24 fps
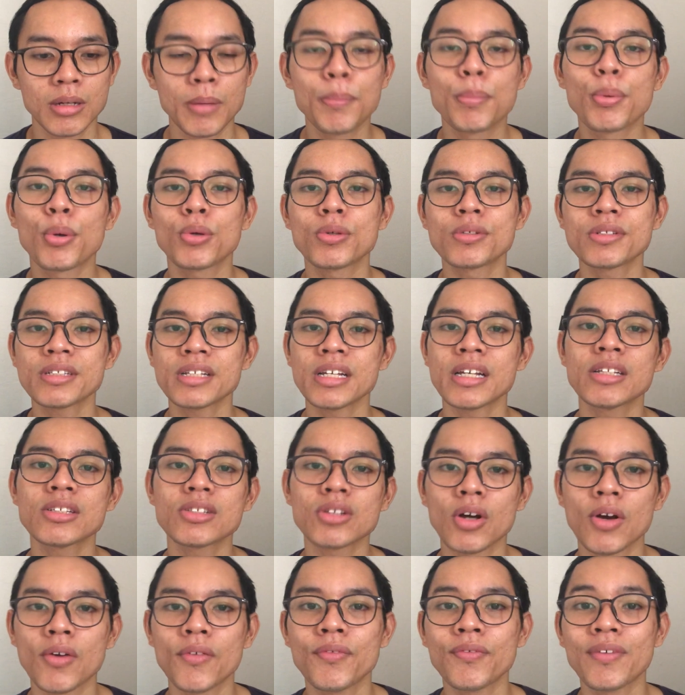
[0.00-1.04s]
process
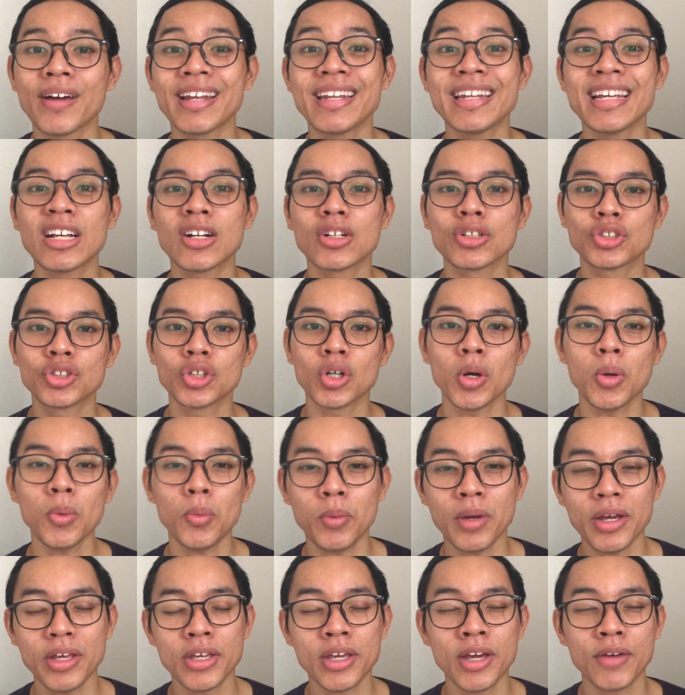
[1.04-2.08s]
of finding a job
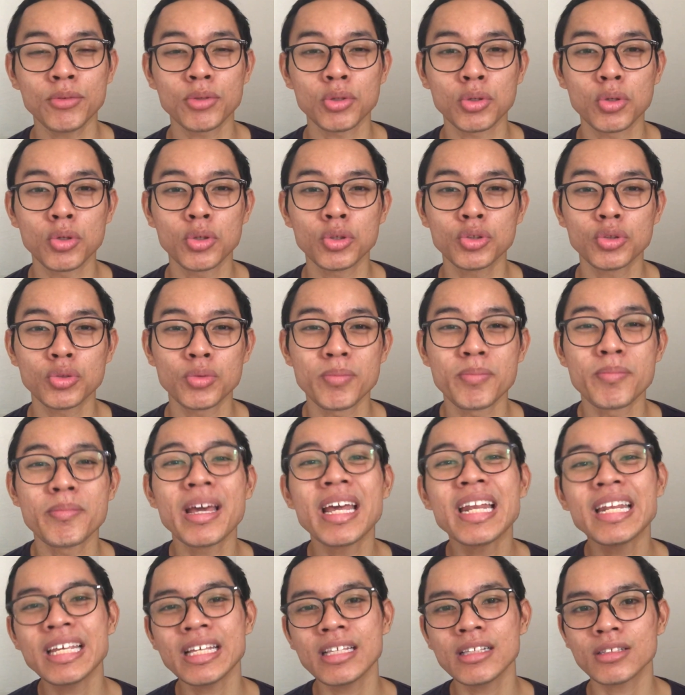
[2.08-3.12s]
where you have to go through
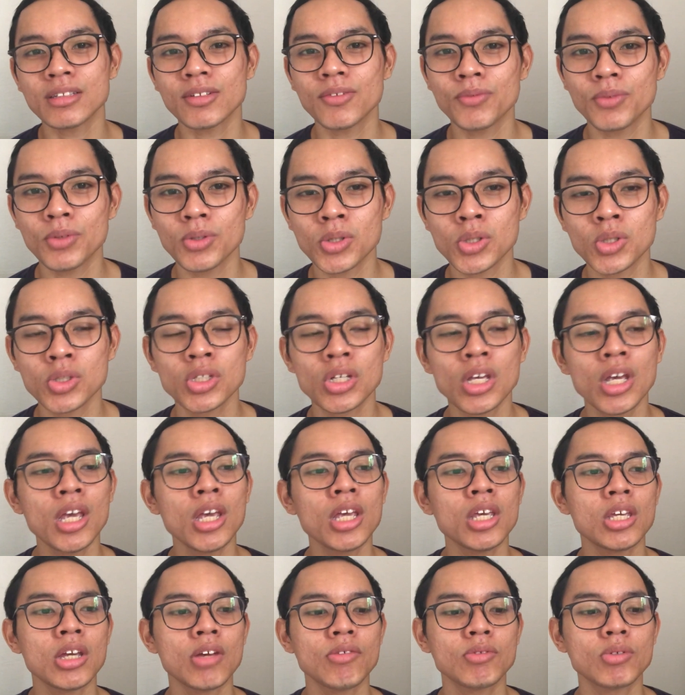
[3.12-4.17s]
many interviews,
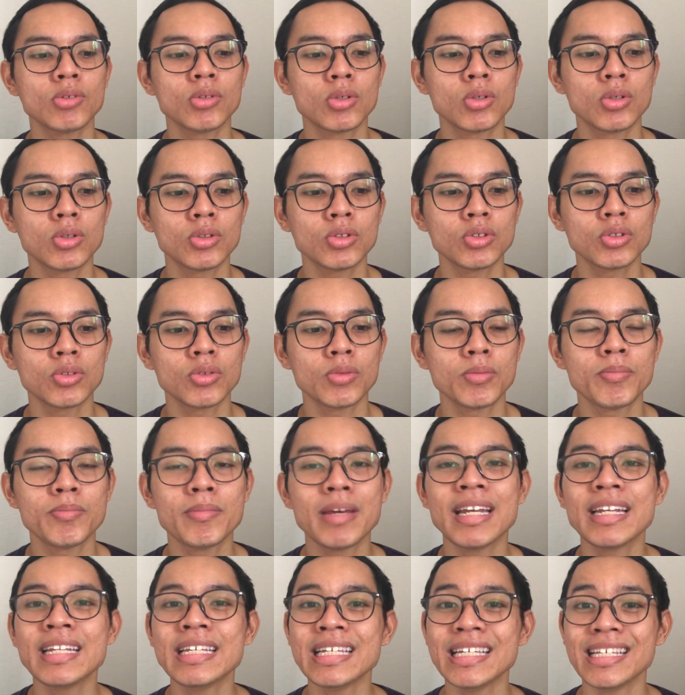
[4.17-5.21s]
you have to go through
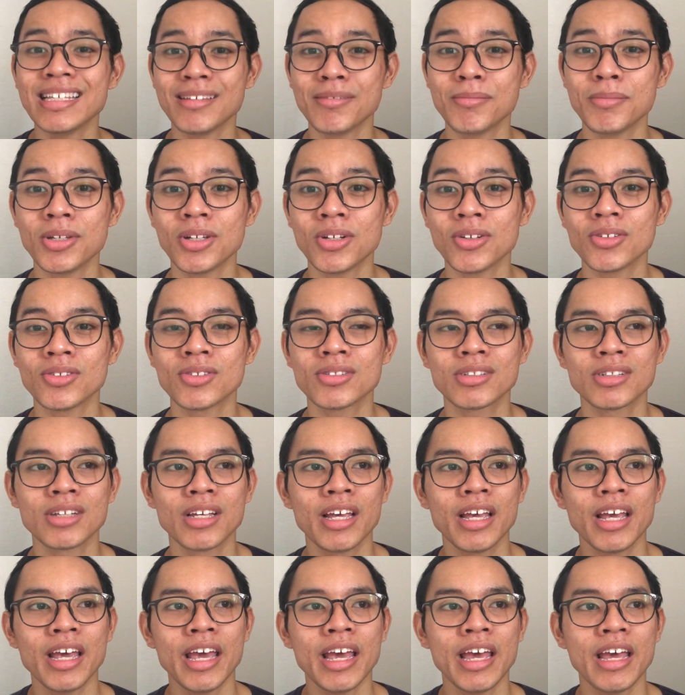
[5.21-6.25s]
many emails,
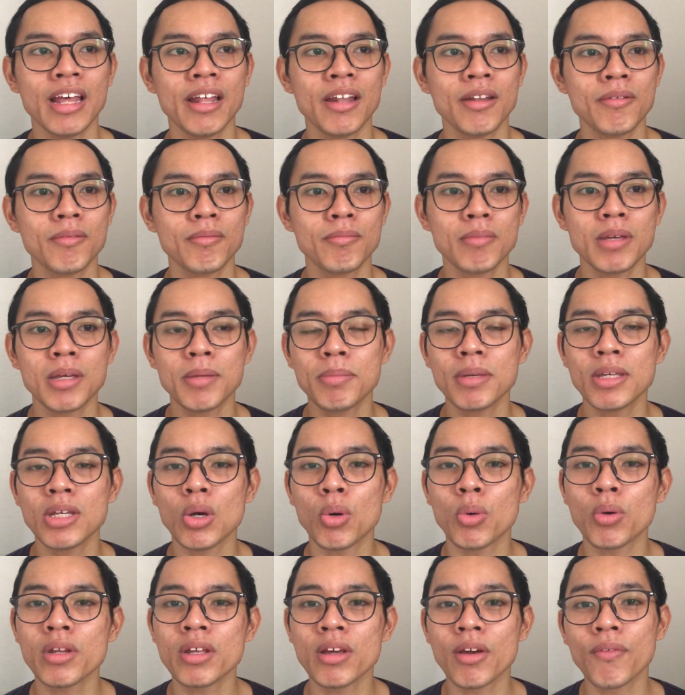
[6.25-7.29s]
and maybe
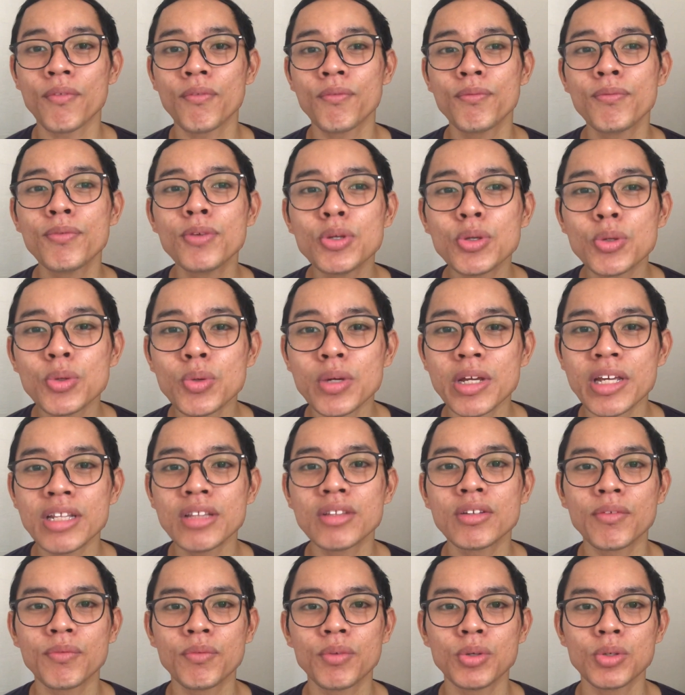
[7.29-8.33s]
only a few
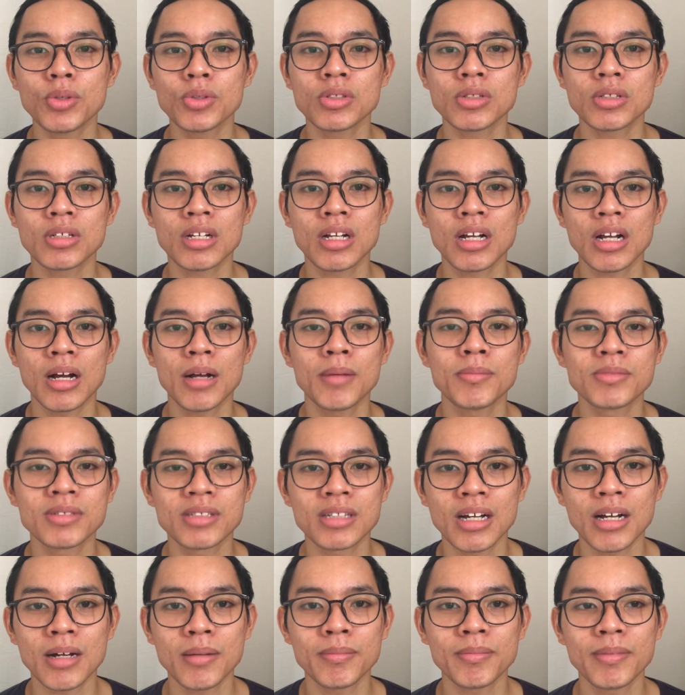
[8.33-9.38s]
interviews comes
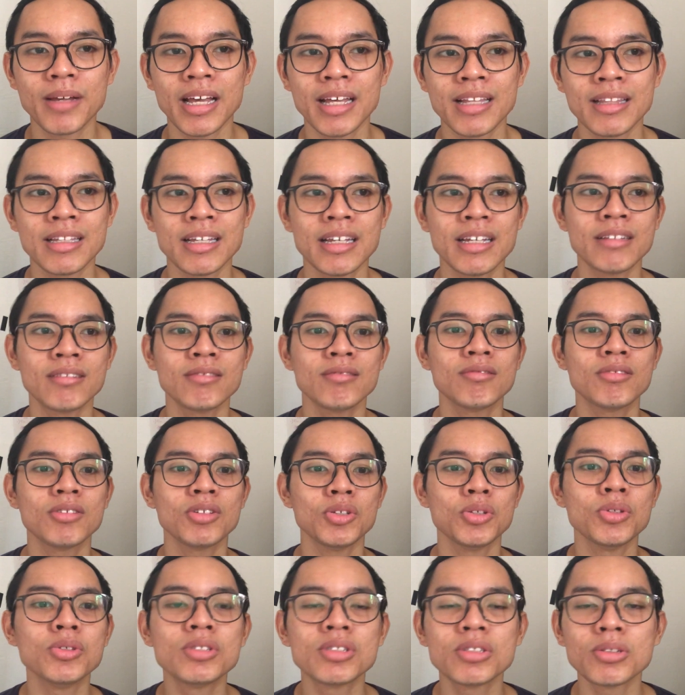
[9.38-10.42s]
up, and then
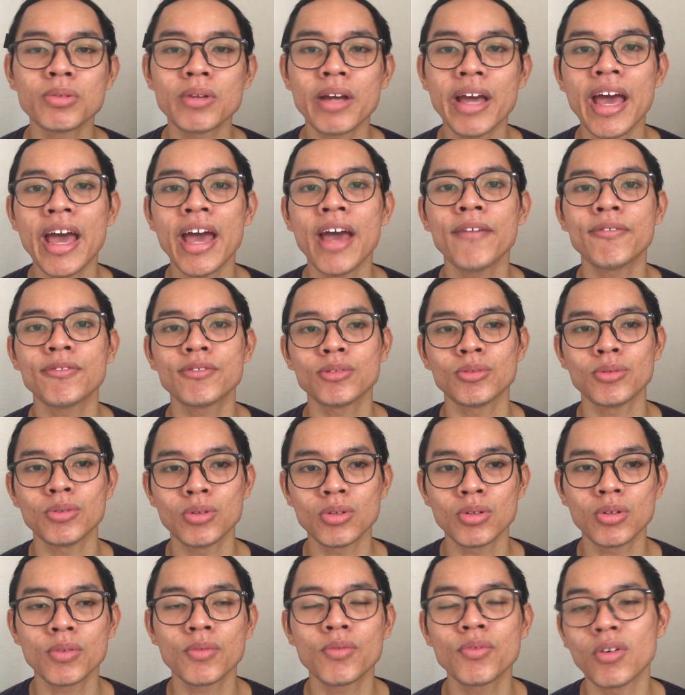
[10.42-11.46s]
you still have to
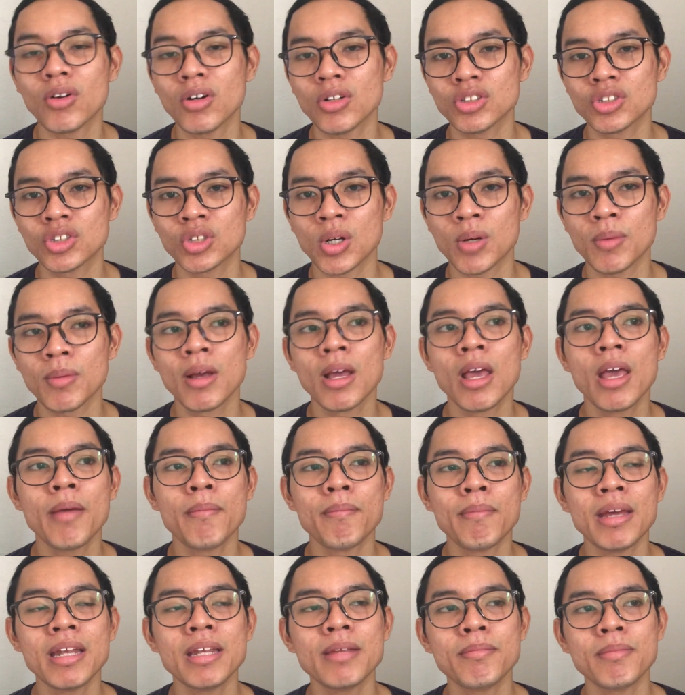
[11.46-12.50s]
look for a job
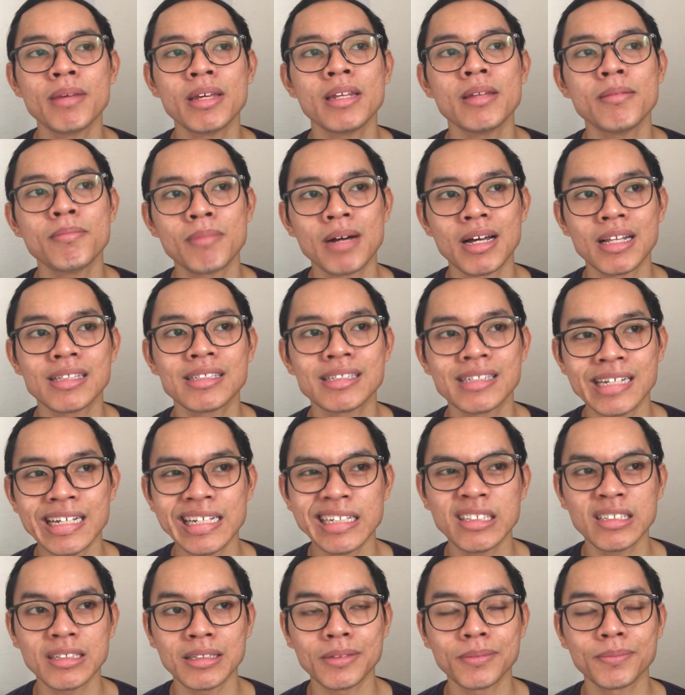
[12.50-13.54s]
many months
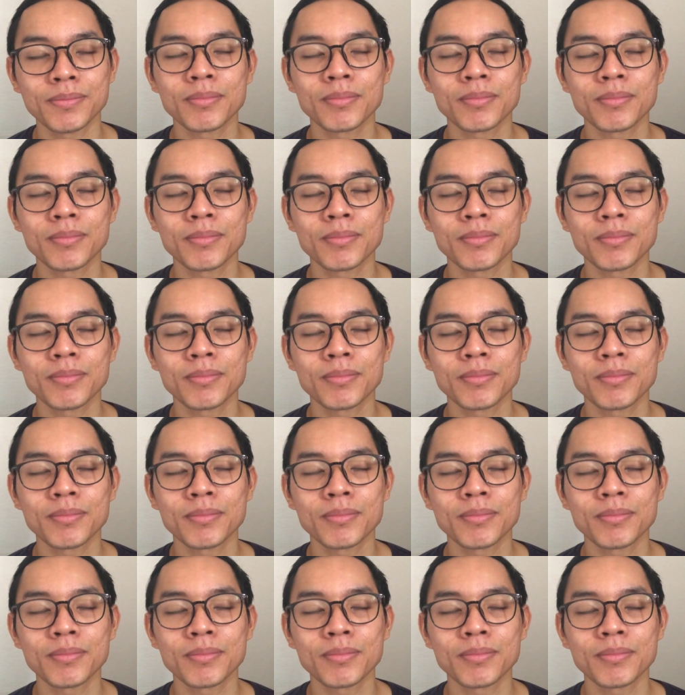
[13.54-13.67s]
later.